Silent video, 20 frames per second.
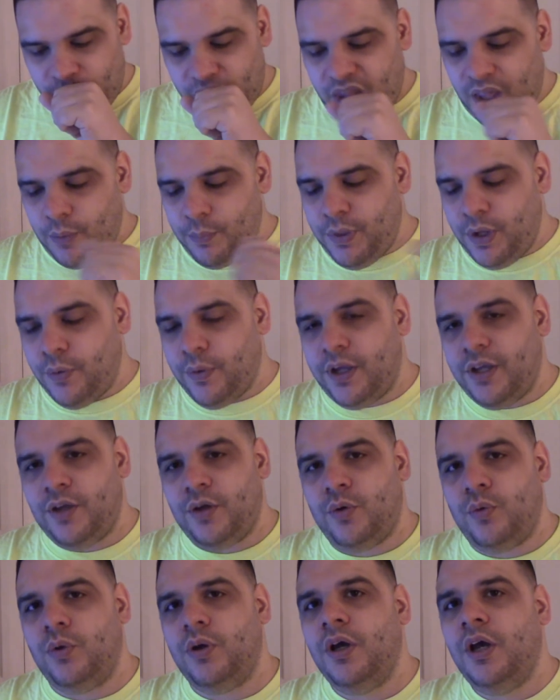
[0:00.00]

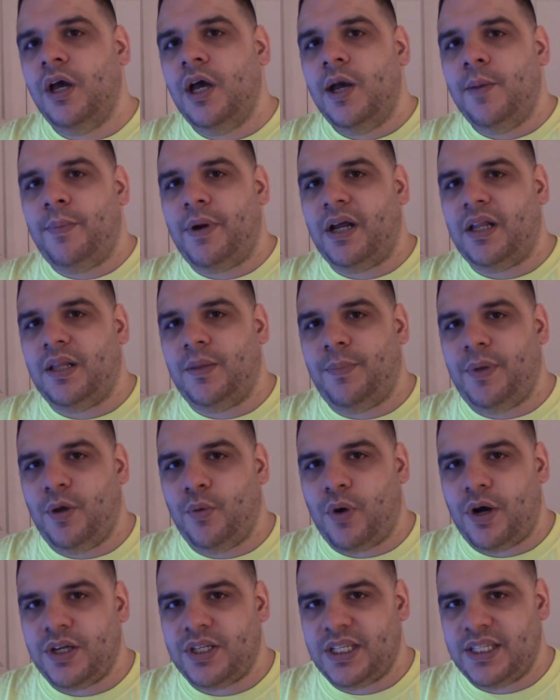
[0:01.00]
BYU barely beat
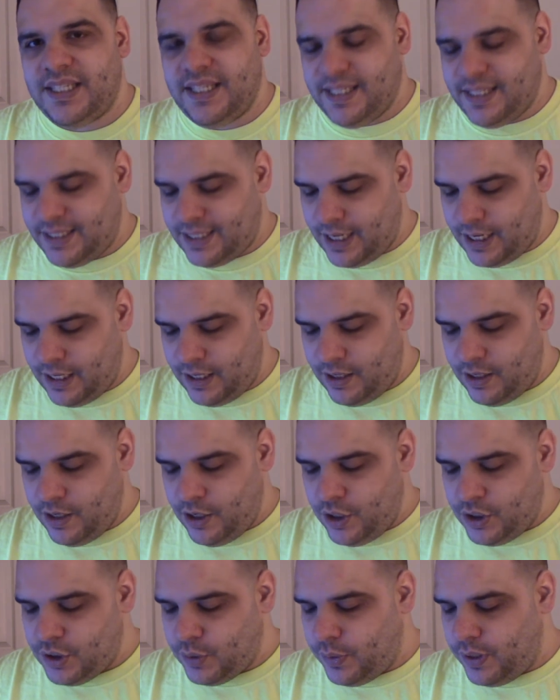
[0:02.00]
Washington State
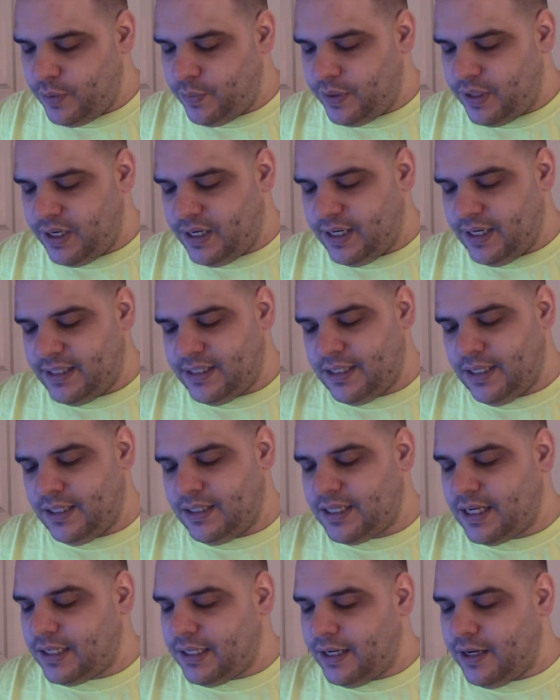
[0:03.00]
21 and 19.
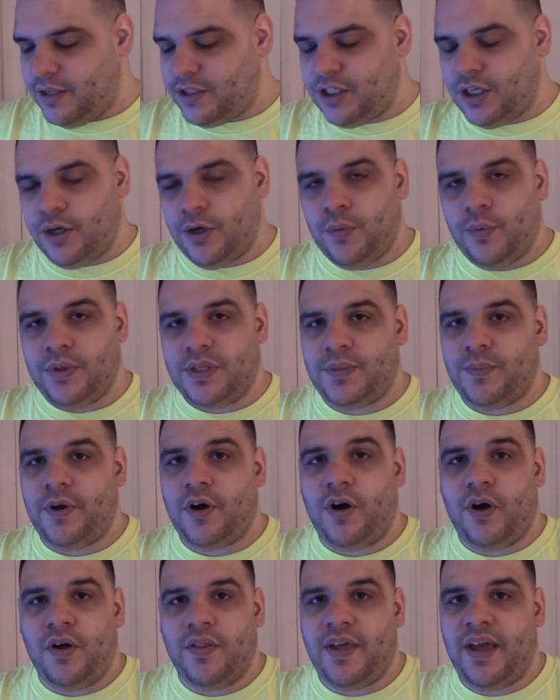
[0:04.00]
Tyler Allgeier was about
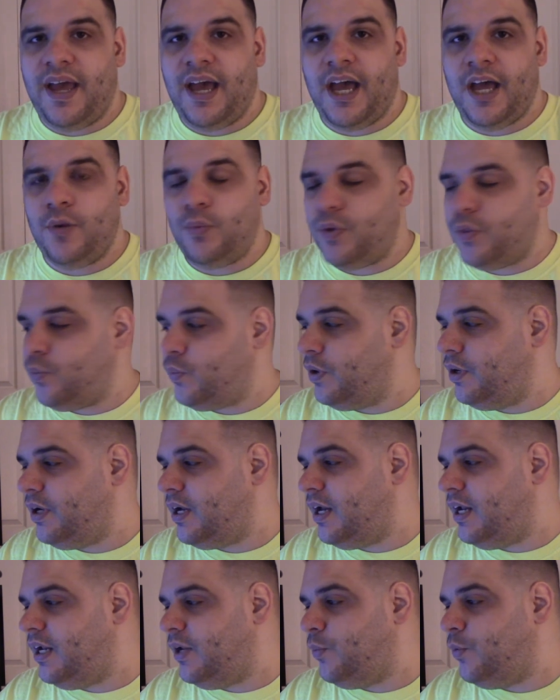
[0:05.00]
all they had with
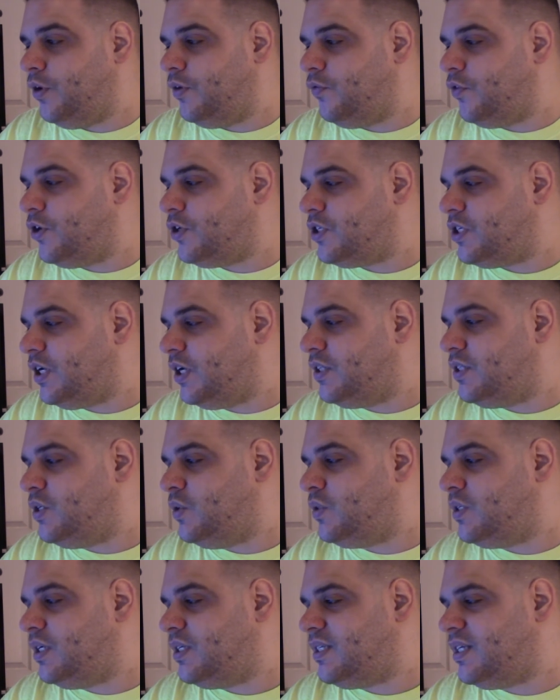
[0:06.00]
191 rushing and two
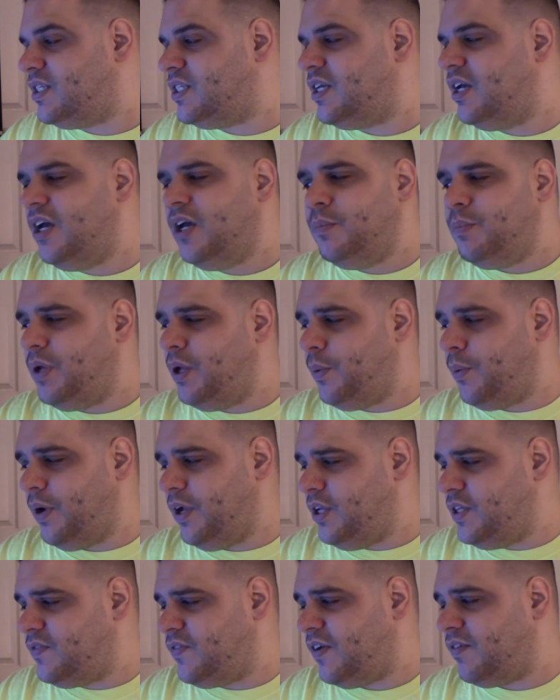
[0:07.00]
touchdowns.
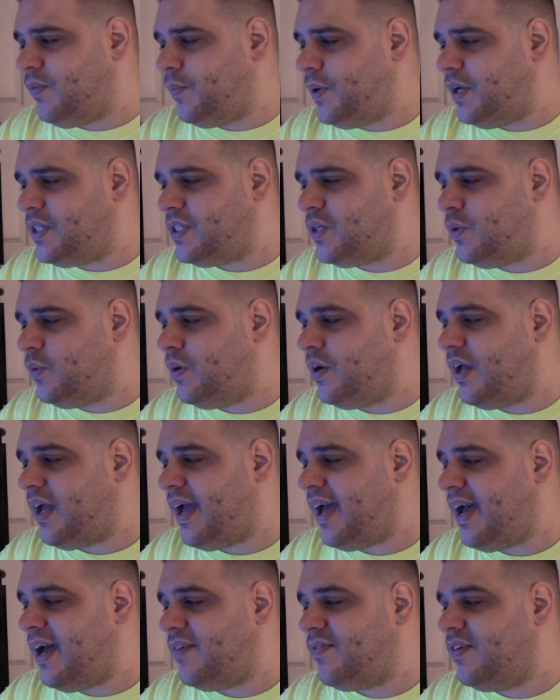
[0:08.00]
BYU's favored by two and a
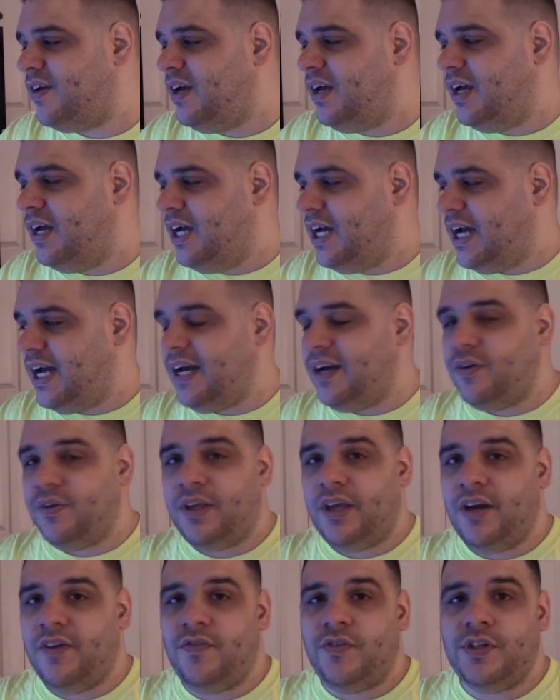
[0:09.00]
half. I don't
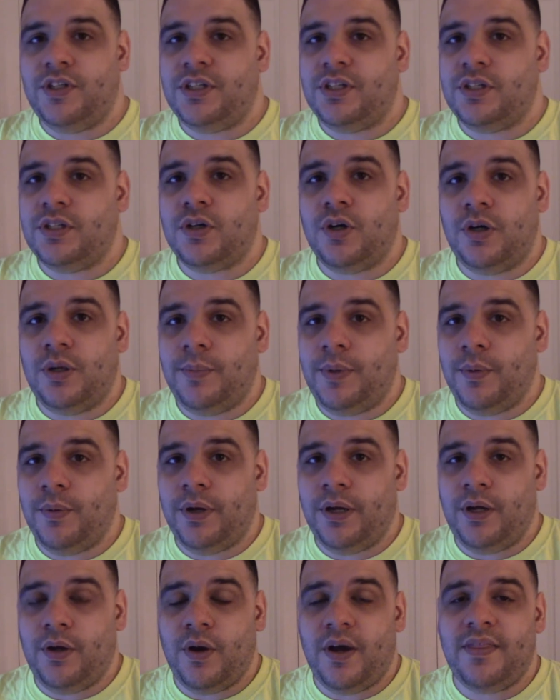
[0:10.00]
care if Virginia's going to
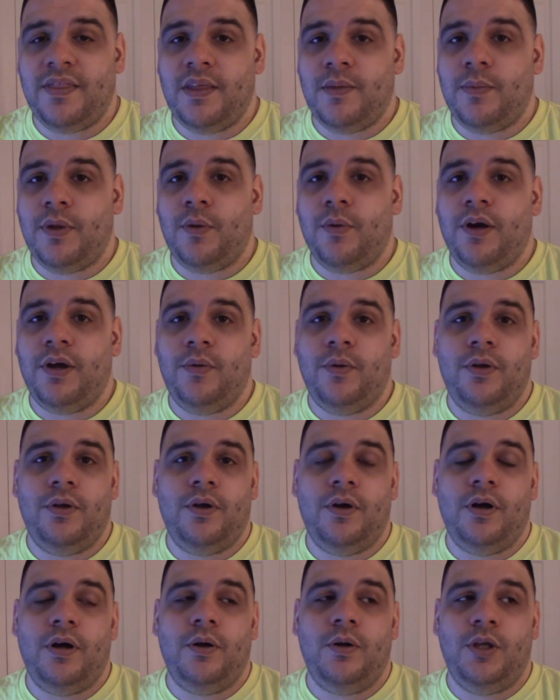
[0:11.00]
BYU. I think BYU
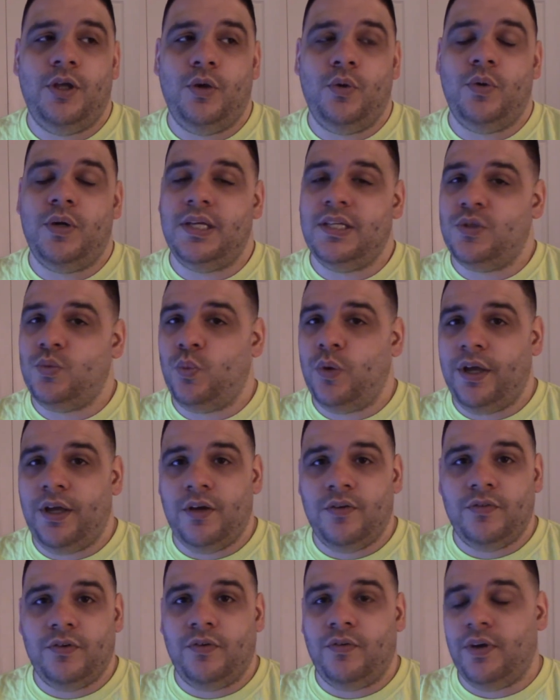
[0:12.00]
U is way
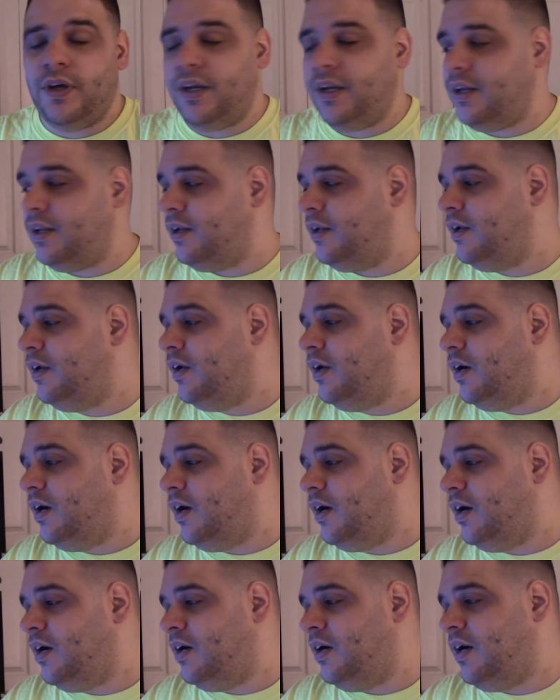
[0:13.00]
overrated.
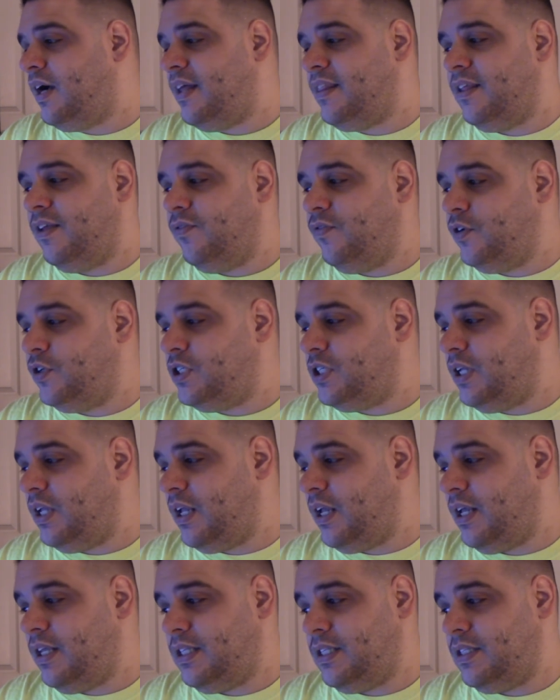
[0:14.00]
Uh, I think
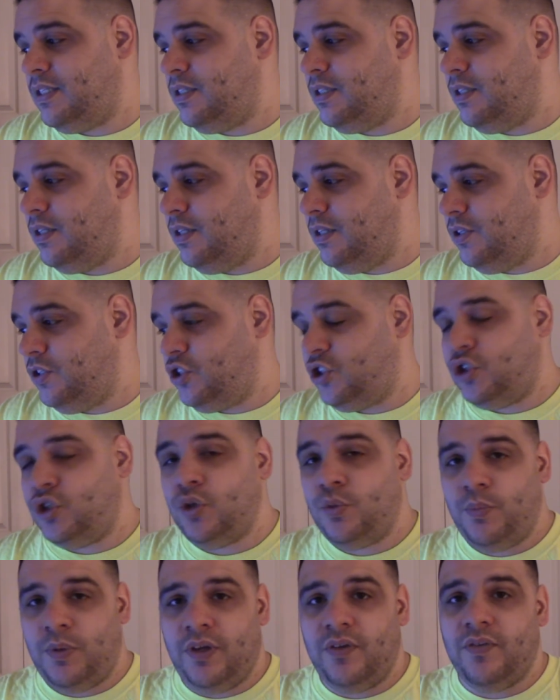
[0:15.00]
Virginia is
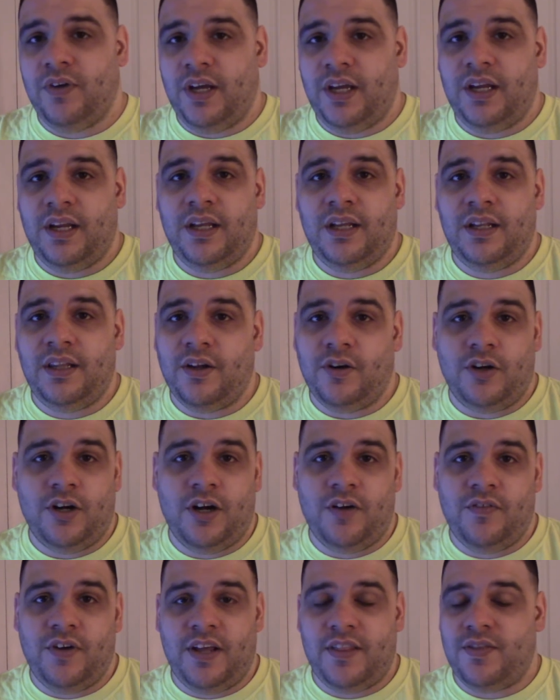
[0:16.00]
should be rated. They're
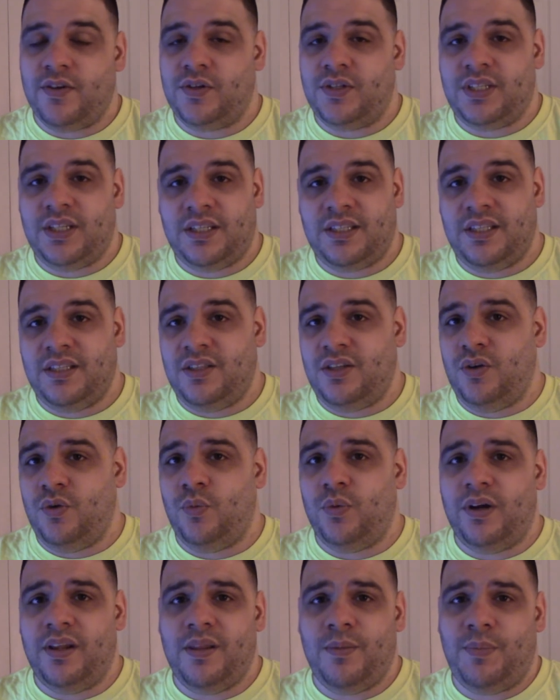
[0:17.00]
not ranked. They're six and two,
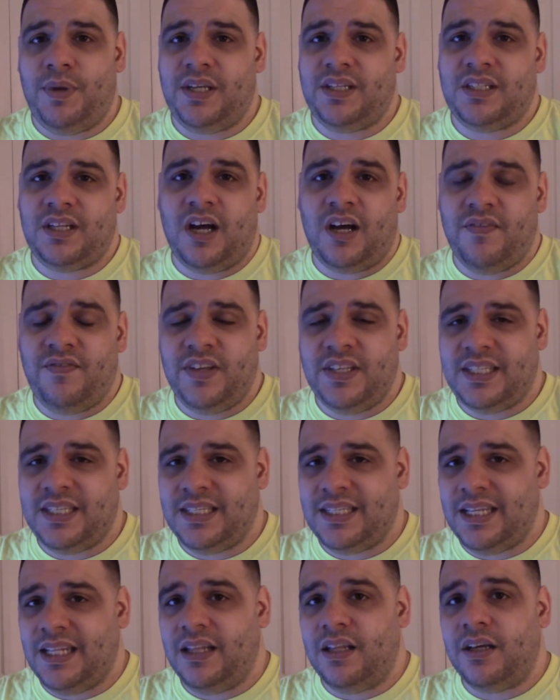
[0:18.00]
one of the best
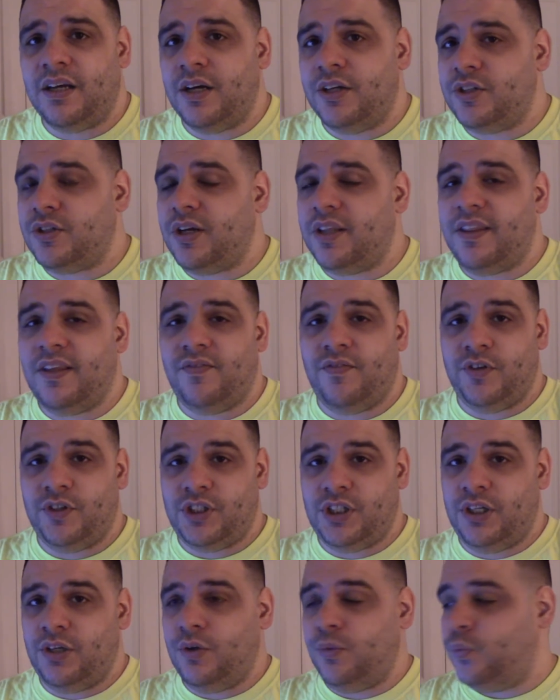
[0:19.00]
offenses in the country. I think
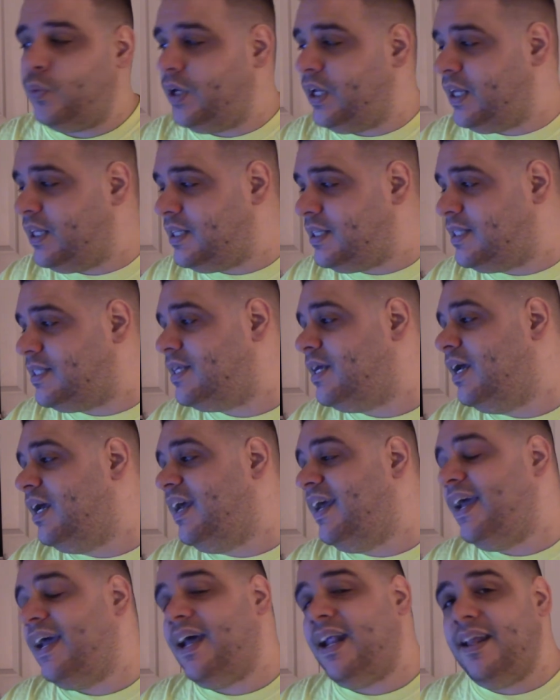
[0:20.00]
Virginia wins.
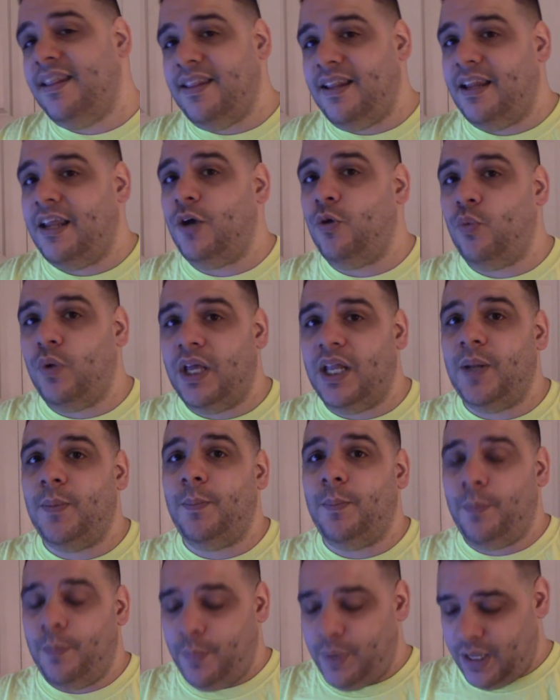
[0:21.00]
I think they
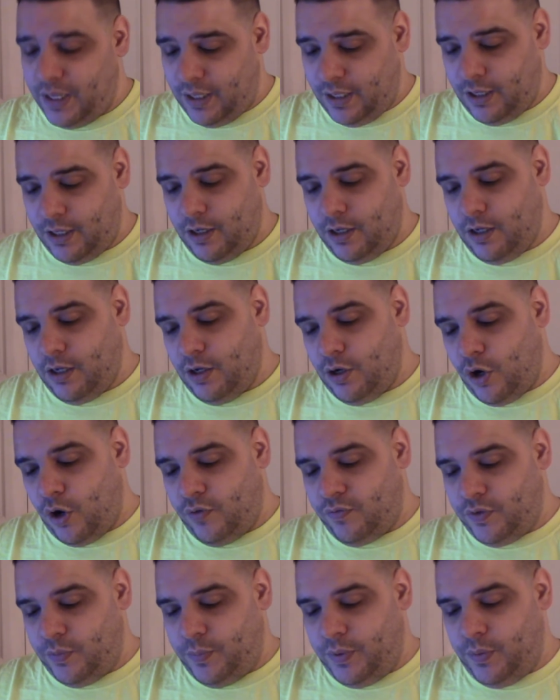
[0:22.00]
win big
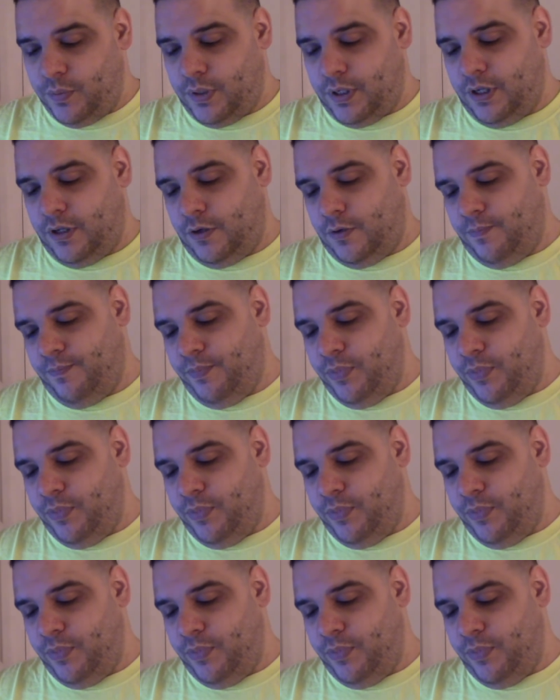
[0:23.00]
over BYU.